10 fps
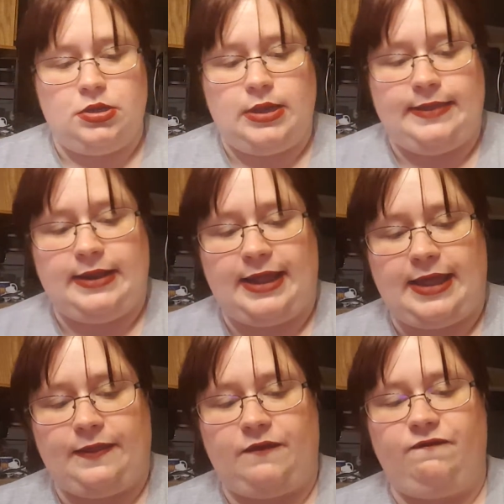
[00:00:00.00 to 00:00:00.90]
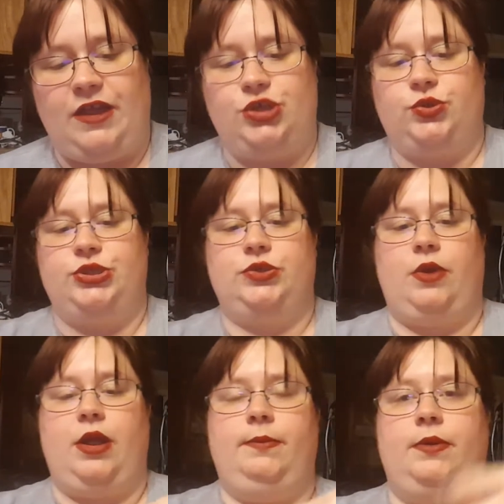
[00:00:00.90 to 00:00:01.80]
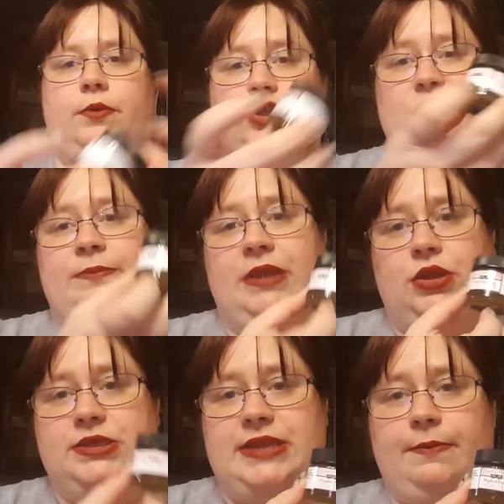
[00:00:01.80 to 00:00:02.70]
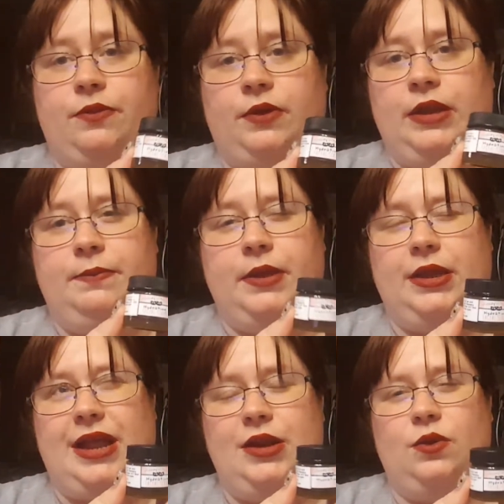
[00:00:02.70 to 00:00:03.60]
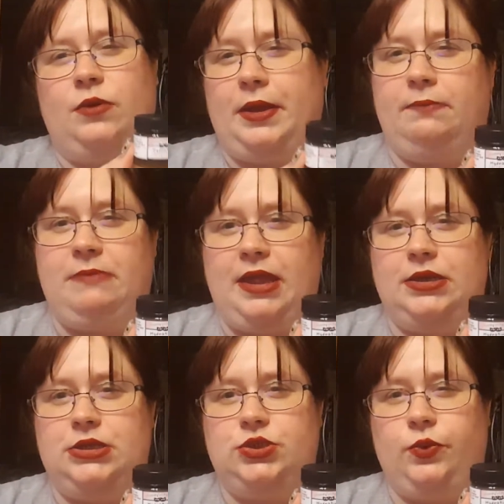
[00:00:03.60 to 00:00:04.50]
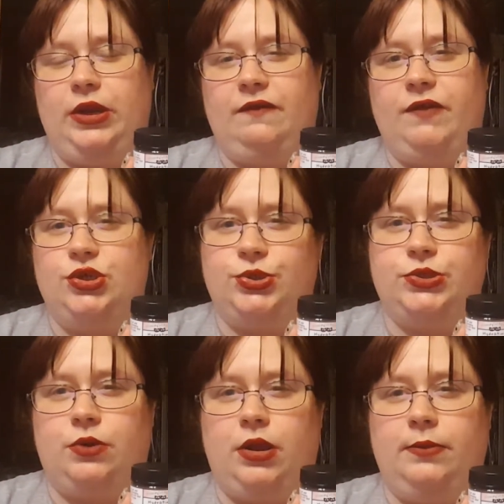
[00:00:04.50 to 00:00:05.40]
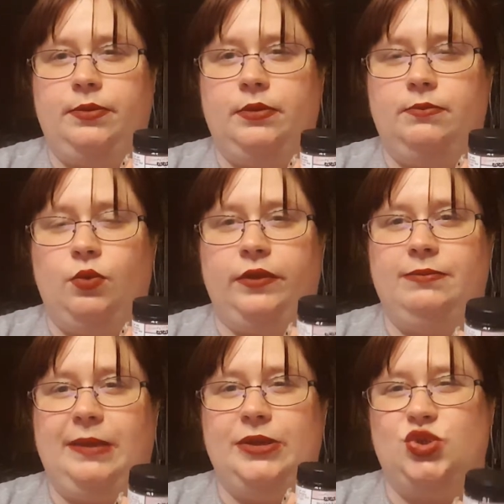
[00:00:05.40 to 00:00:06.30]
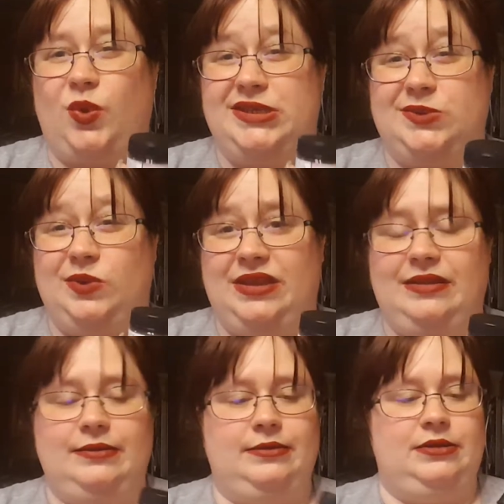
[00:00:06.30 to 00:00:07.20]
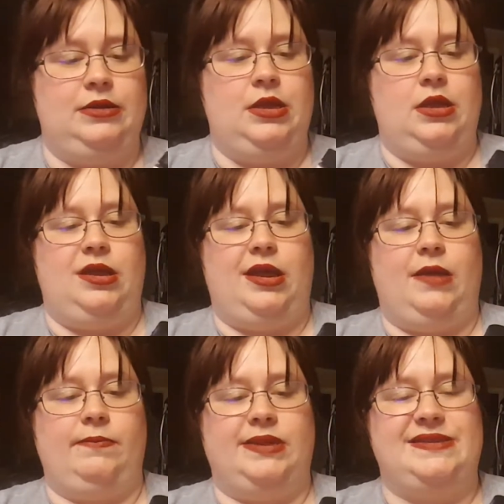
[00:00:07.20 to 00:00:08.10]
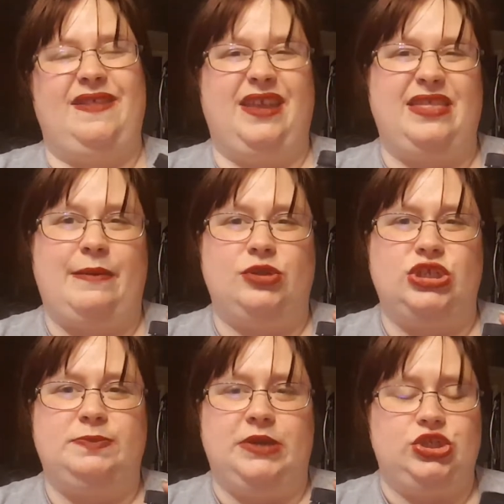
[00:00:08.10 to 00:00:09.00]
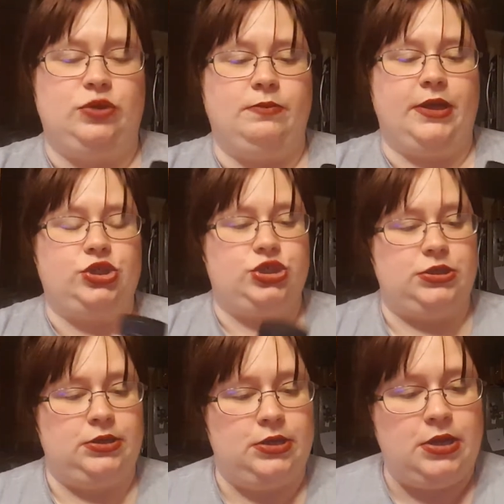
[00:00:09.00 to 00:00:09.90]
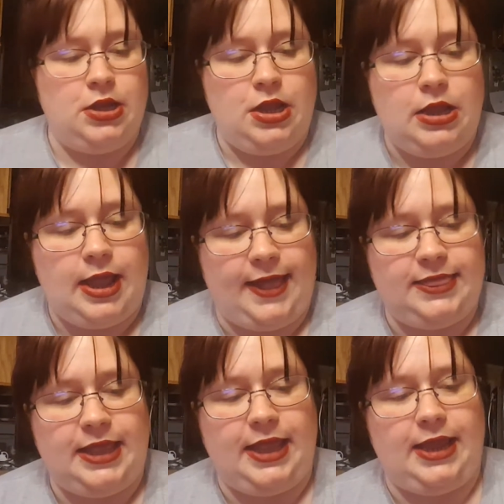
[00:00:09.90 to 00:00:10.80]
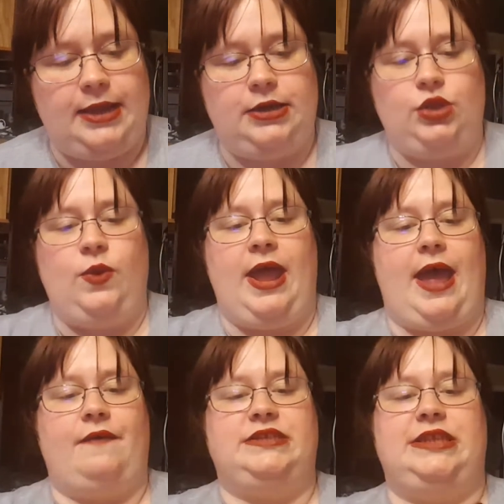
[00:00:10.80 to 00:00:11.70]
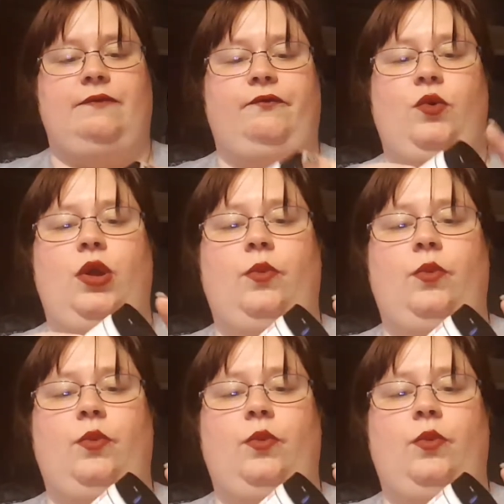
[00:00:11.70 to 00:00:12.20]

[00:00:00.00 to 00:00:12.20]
And then I got the facial scrub, which can be your step 3, but I don't recommend doing a facial scrub more than maybe twice a week, because I think that would just be too much. And then you have step 4,